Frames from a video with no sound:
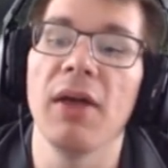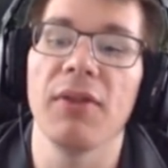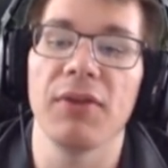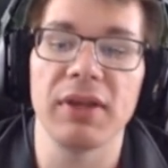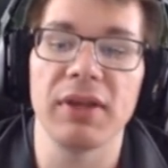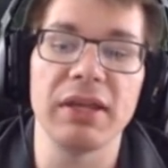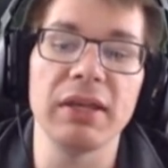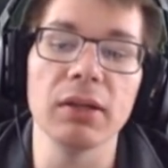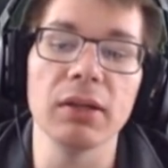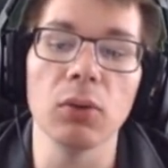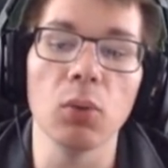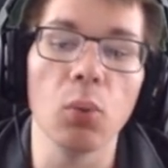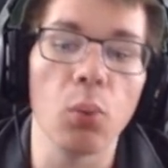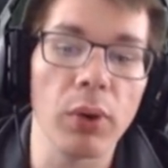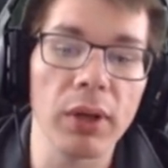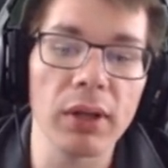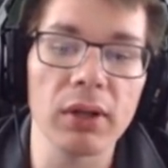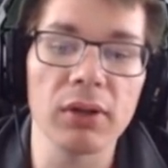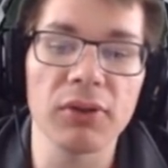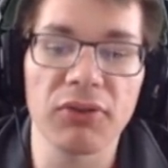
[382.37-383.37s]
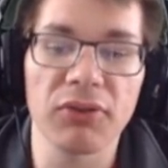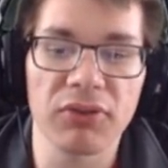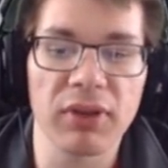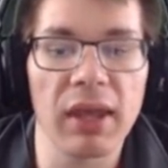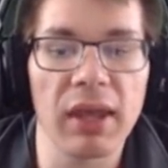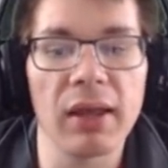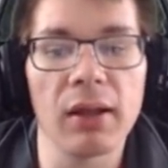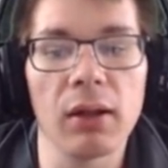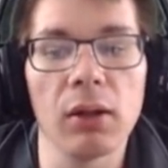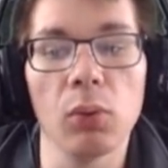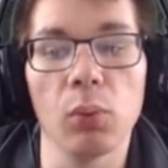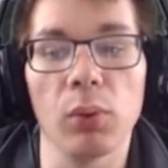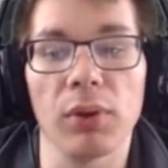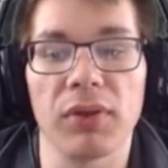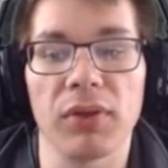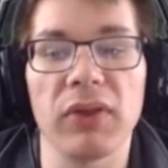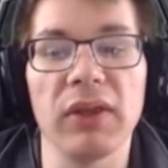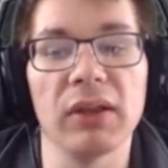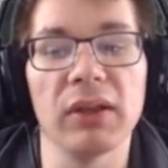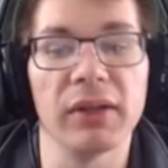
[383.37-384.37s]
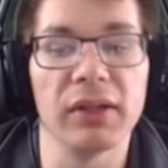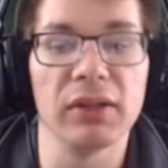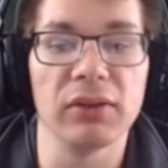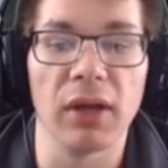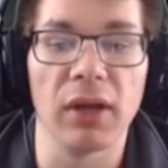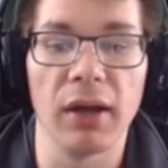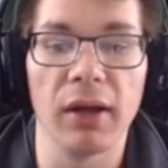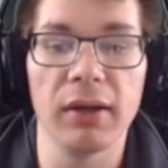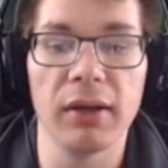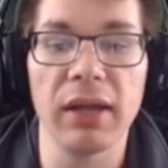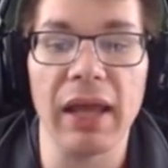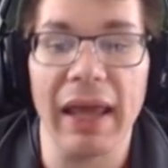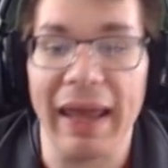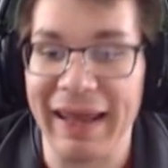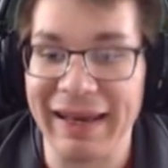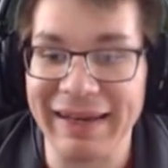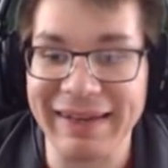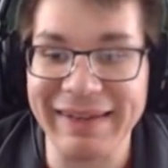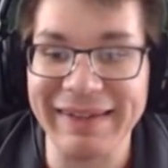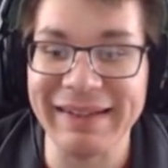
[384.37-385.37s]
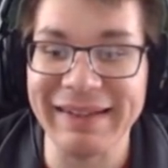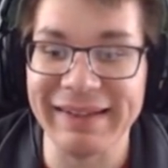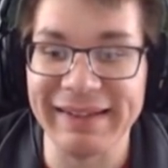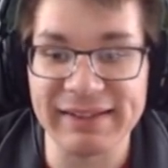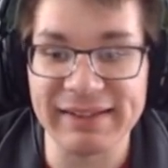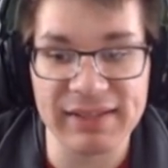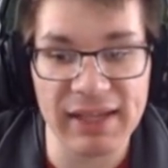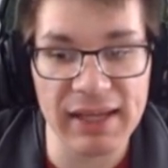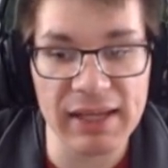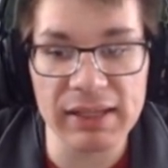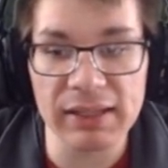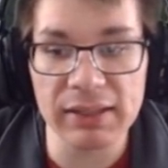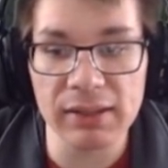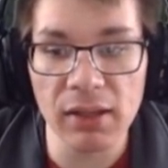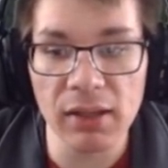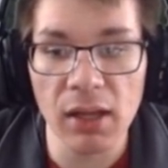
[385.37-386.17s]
The heal will scale with healing done and healing taken,